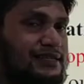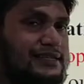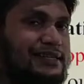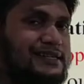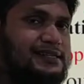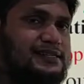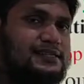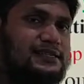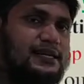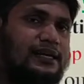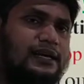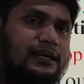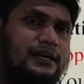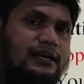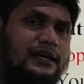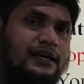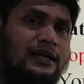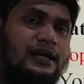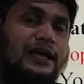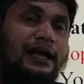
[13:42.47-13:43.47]
It's a
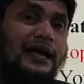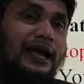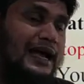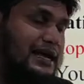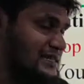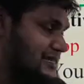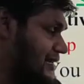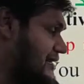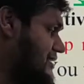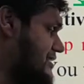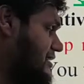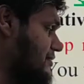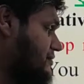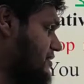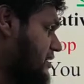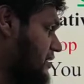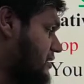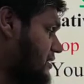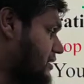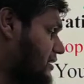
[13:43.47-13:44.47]
assertive
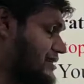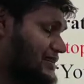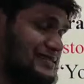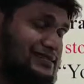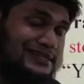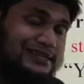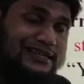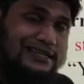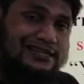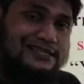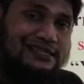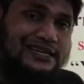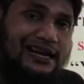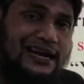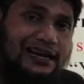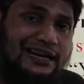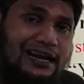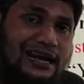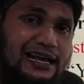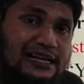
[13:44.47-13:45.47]
sentence. It's
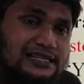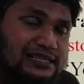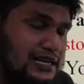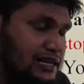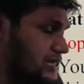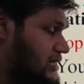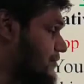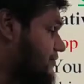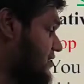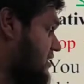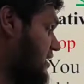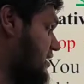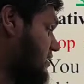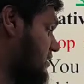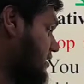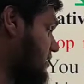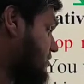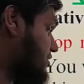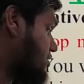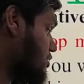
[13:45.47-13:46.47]
an assertive
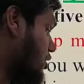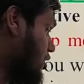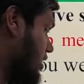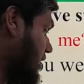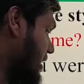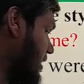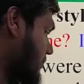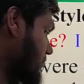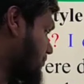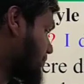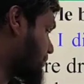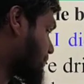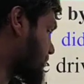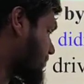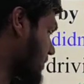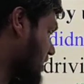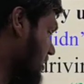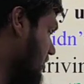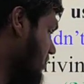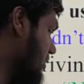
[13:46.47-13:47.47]
sentence. Okay.
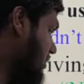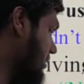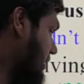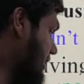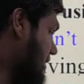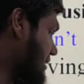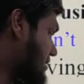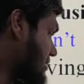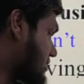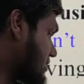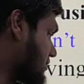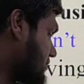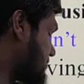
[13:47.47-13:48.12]
Next.